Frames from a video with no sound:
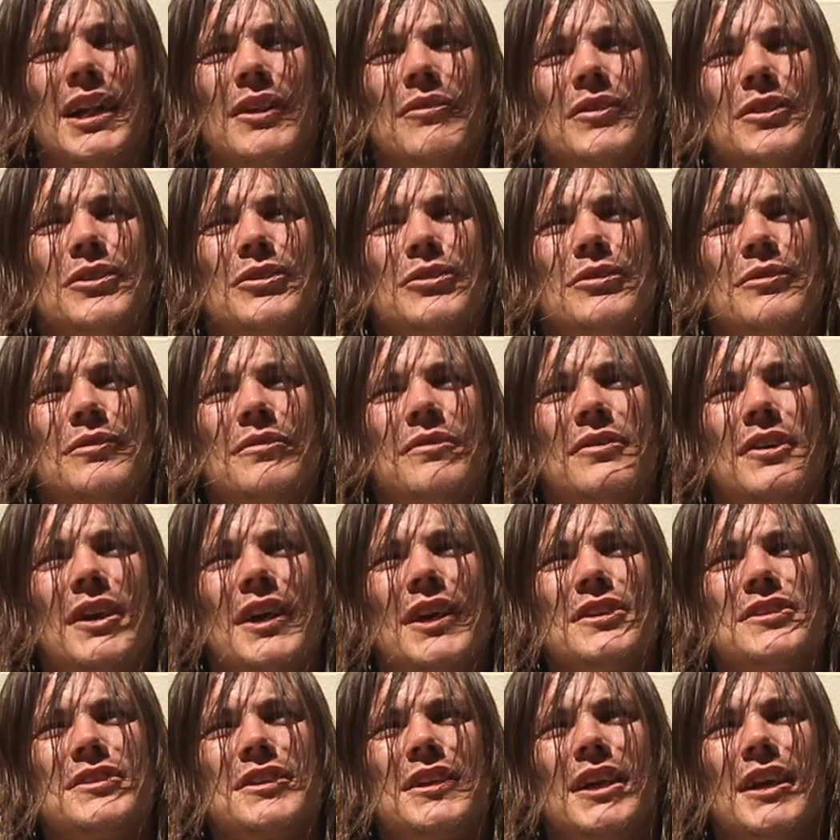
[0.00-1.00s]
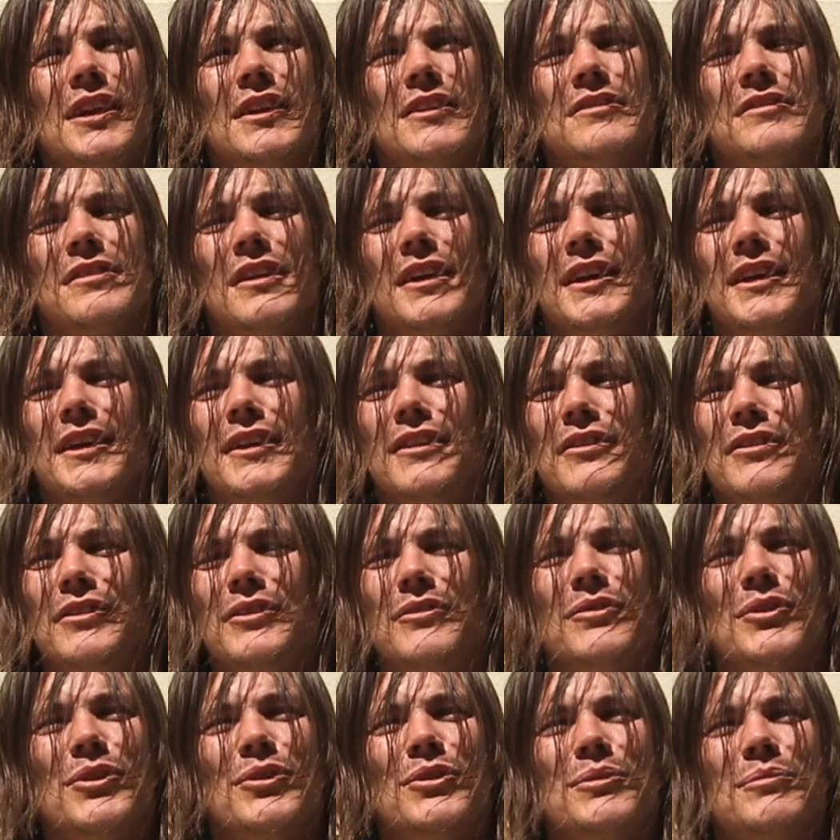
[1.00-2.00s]
Kind of a new, fresh kind of take on
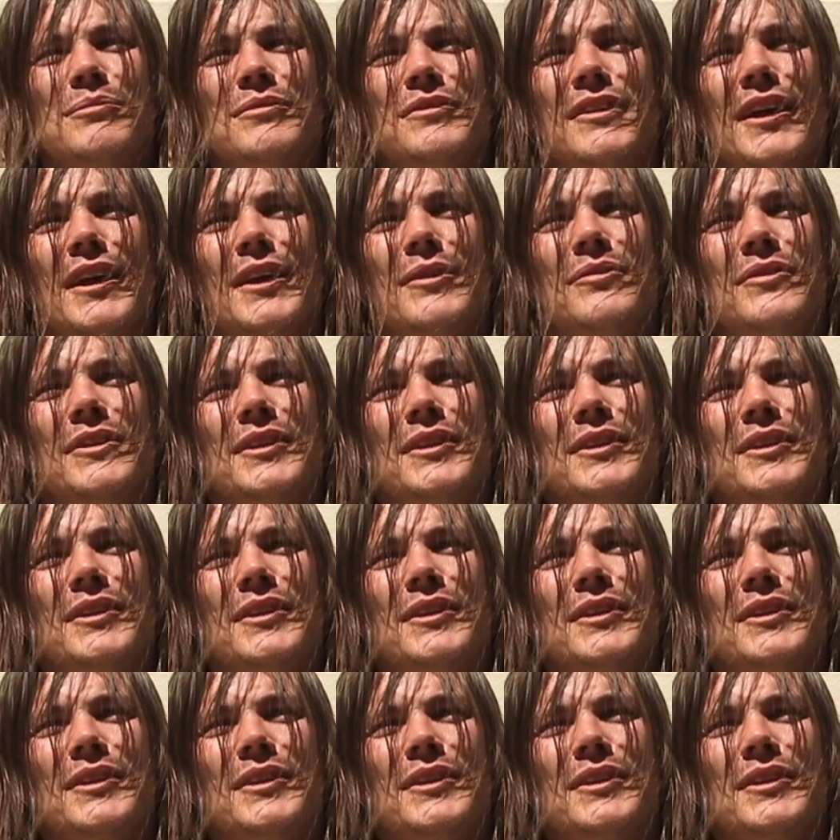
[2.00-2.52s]
the Volcom skate